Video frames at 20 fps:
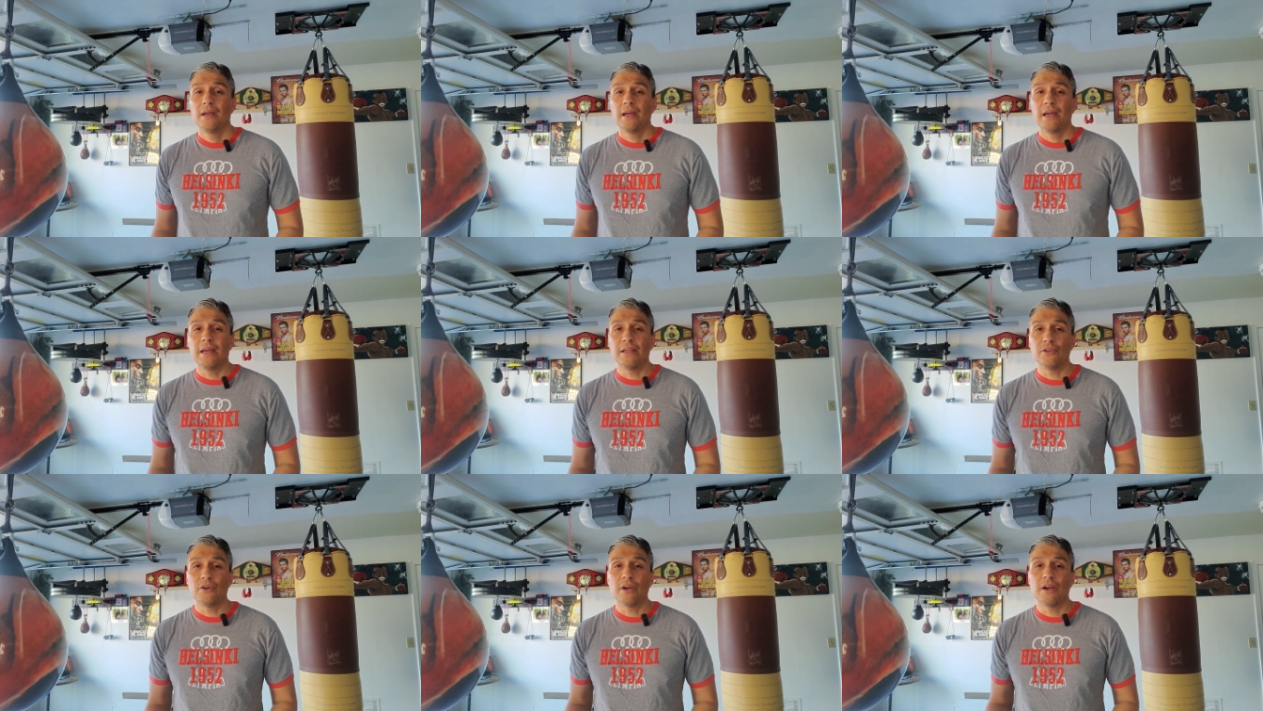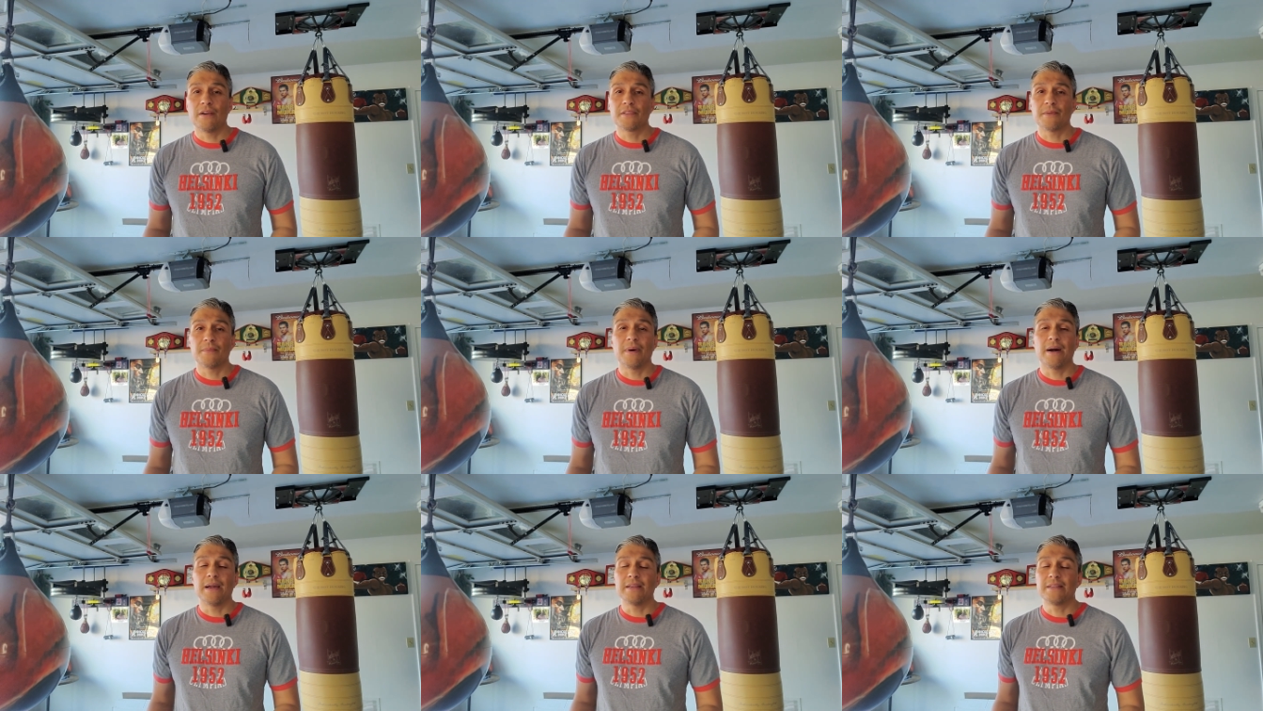and you have
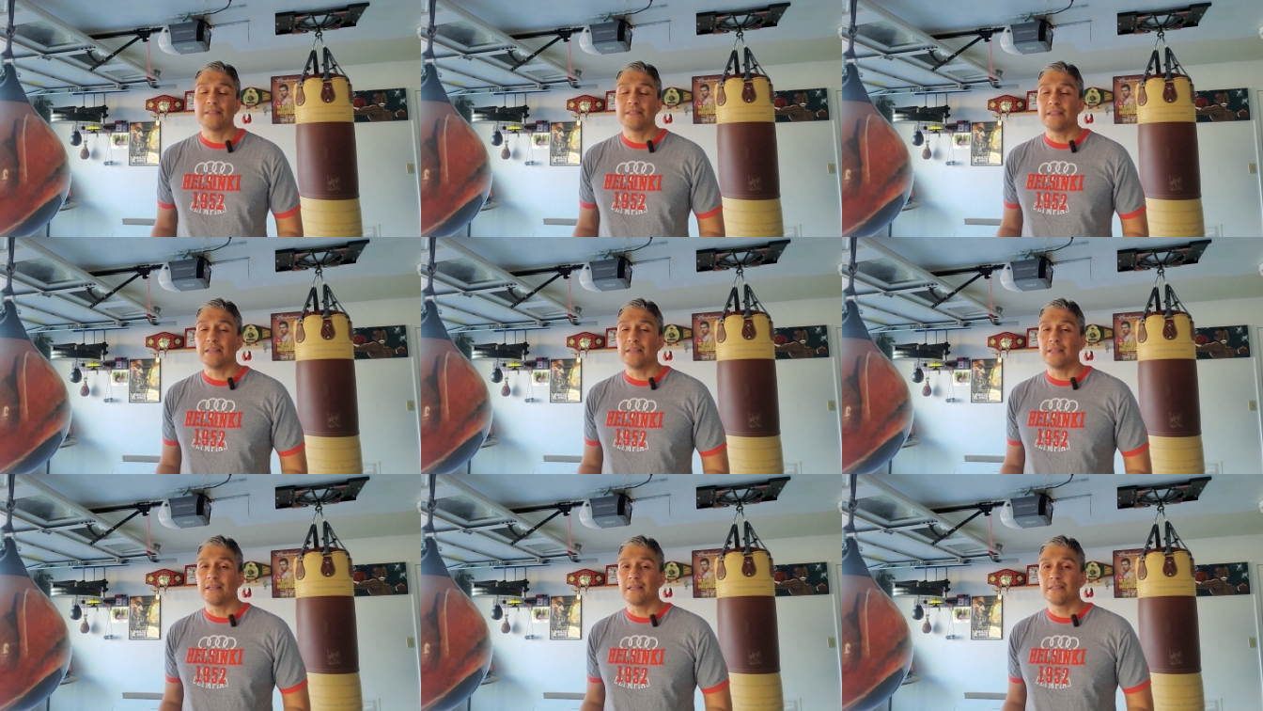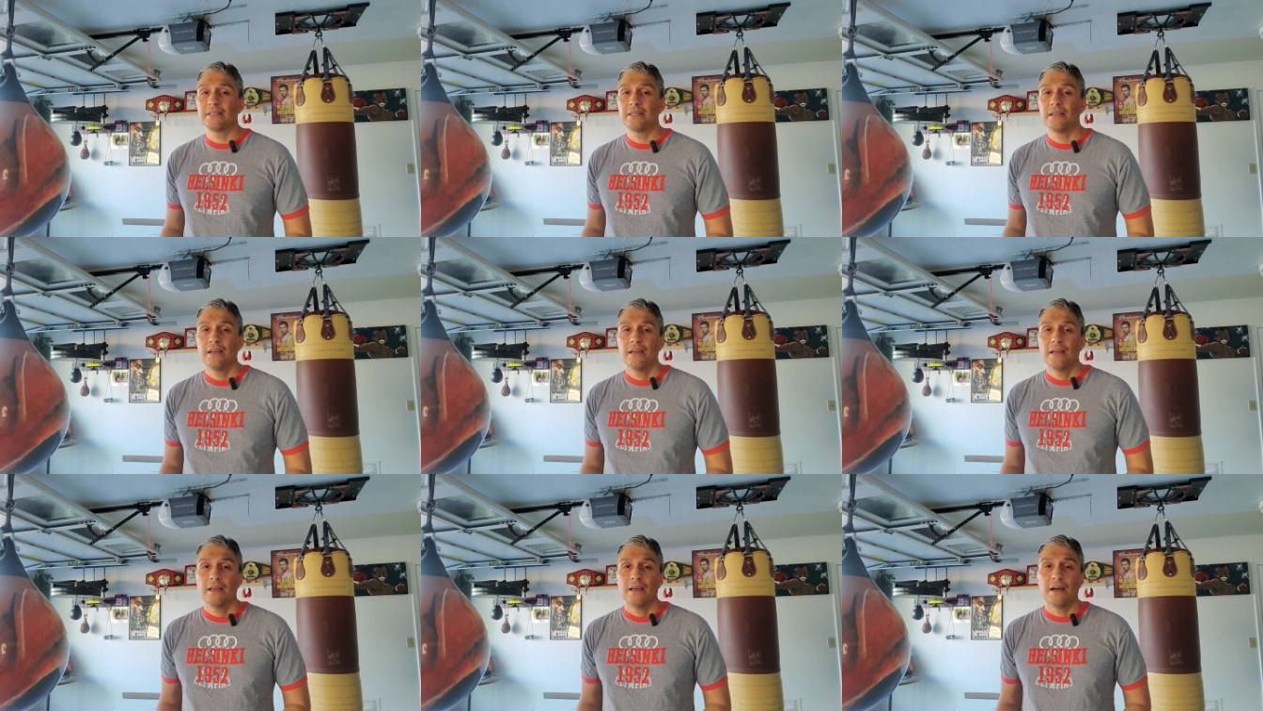some high ceilings.
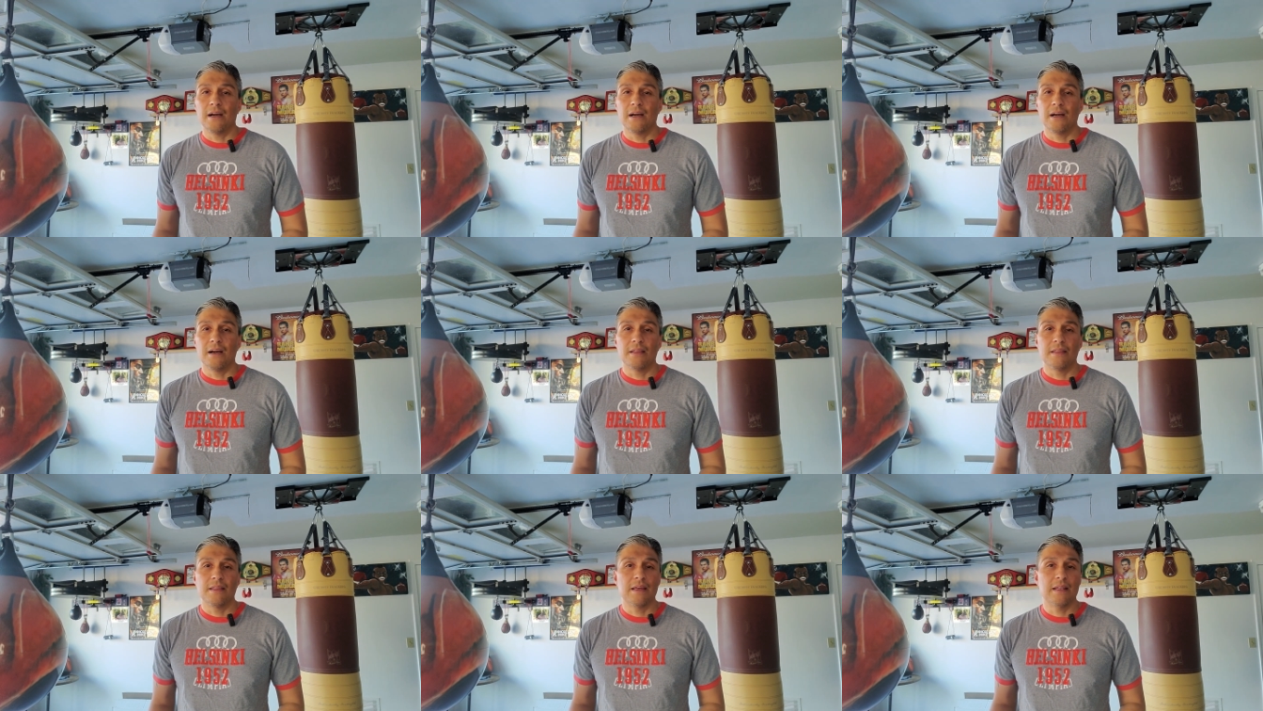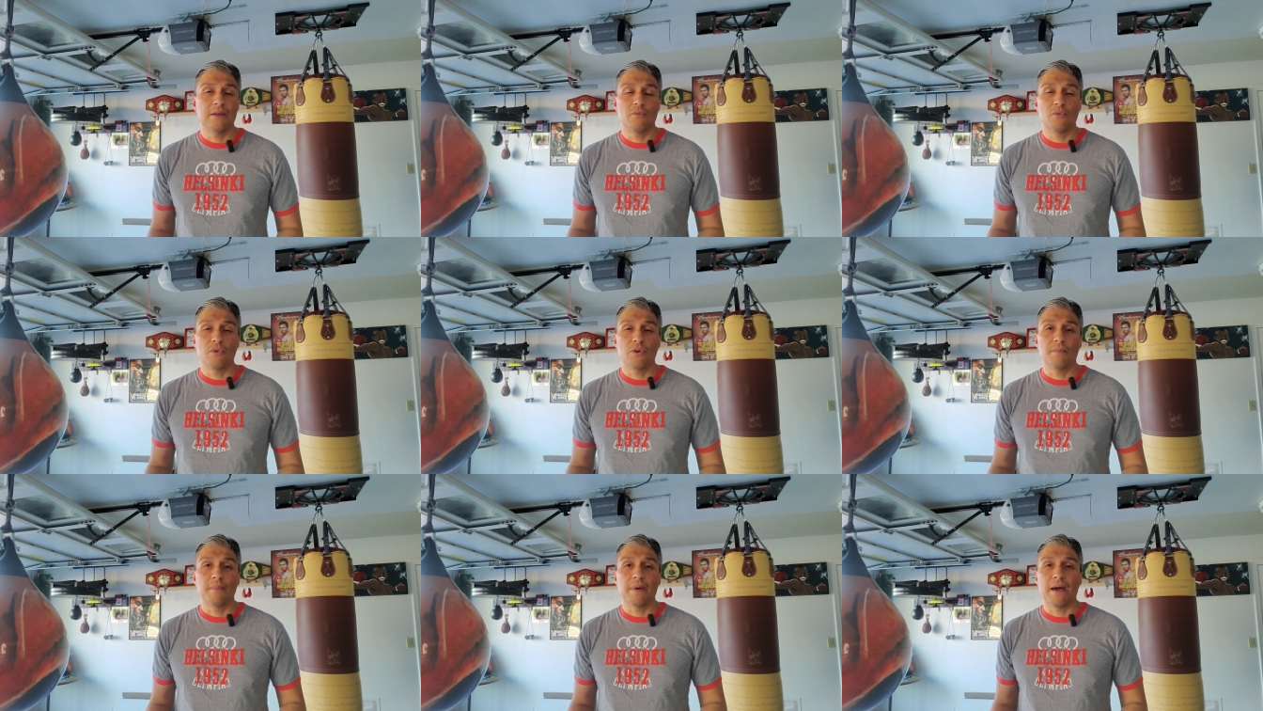Then it
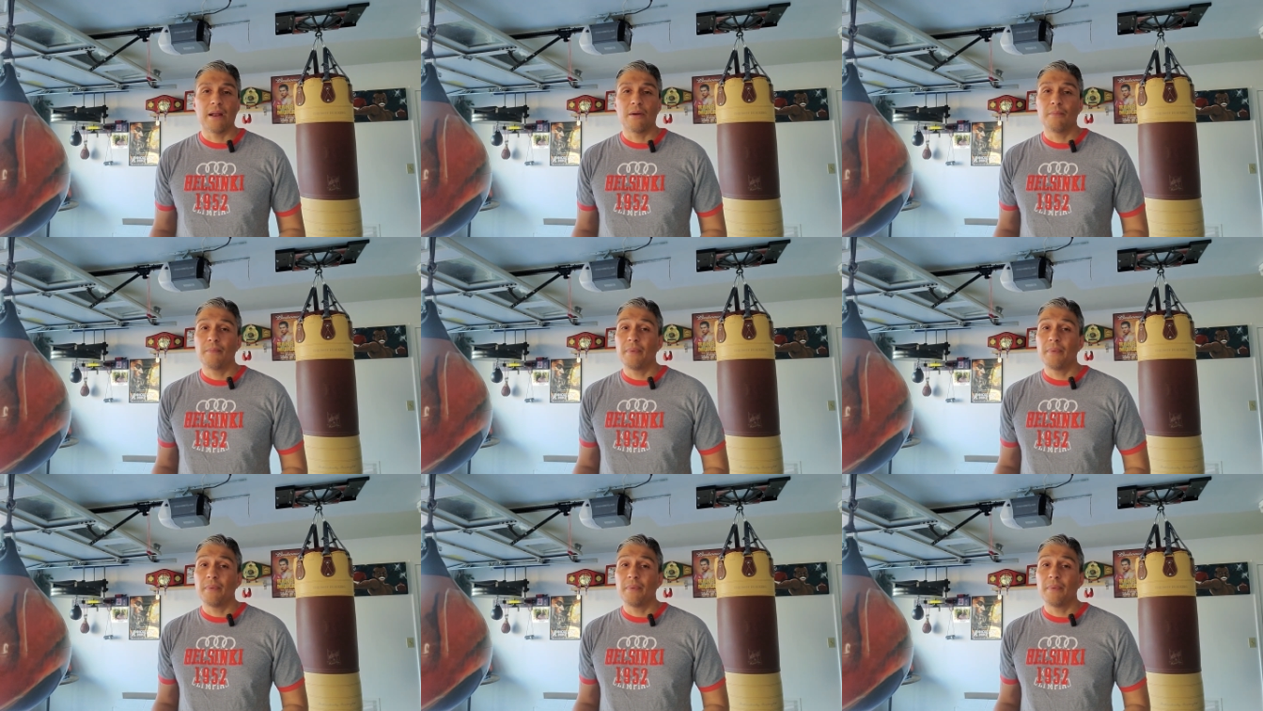wouldn't matter.